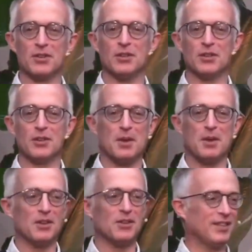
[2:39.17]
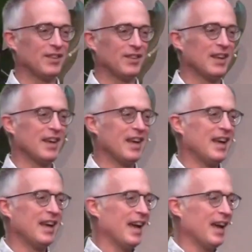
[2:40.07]
So I'm so
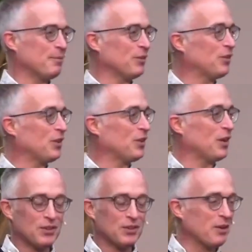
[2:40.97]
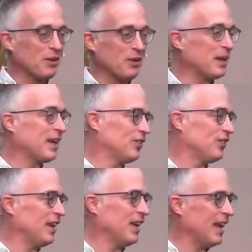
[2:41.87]
encouraged to hear how you're stepping into this.
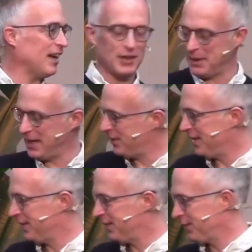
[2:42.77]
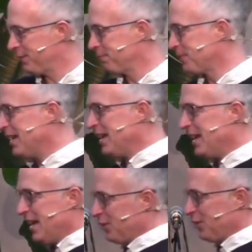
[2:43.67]
So
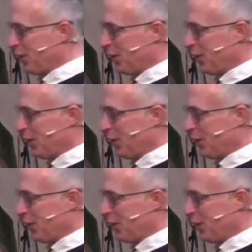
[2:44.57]
if we have the